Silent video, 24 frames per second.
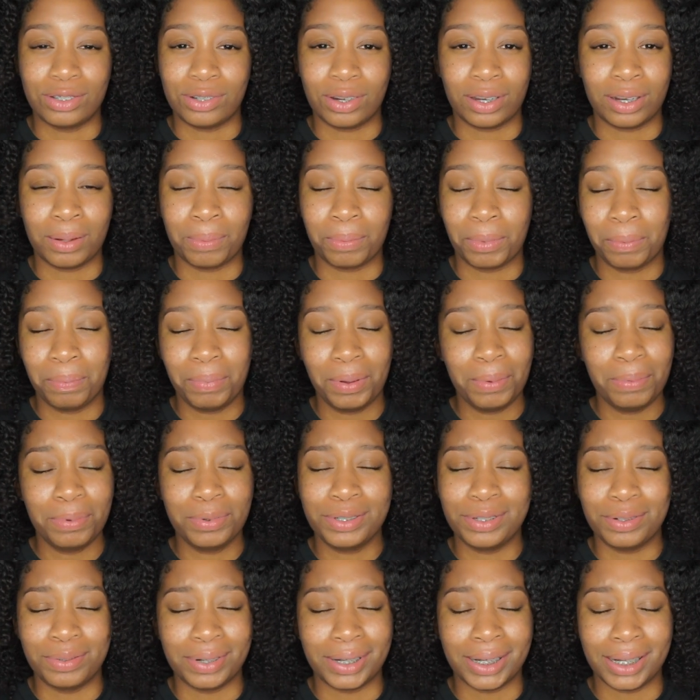training, but people
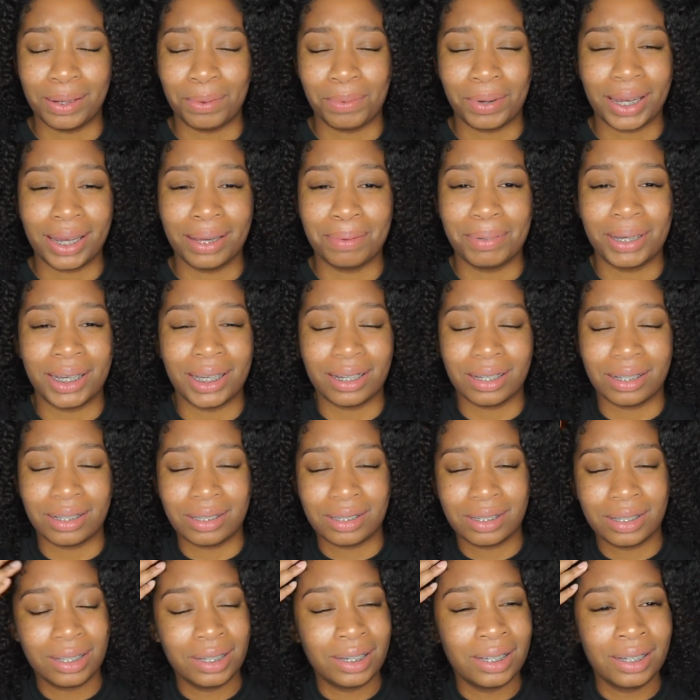do anyway
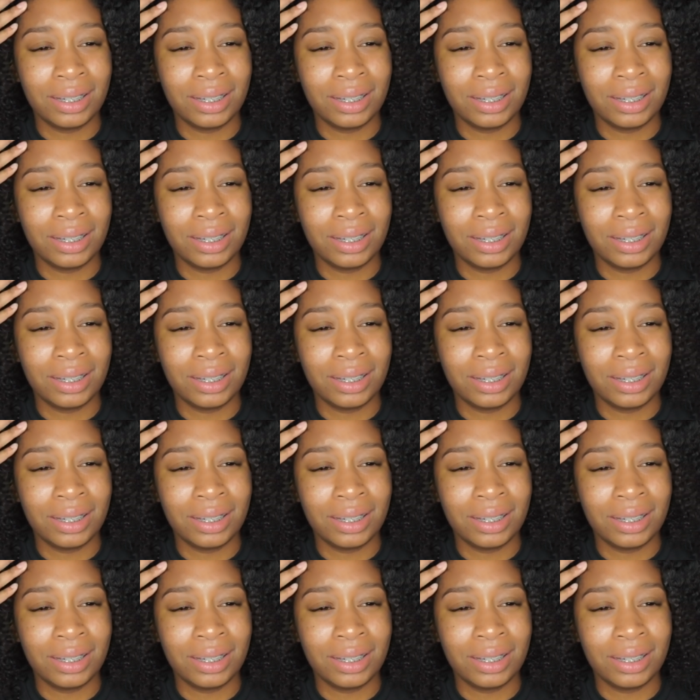because,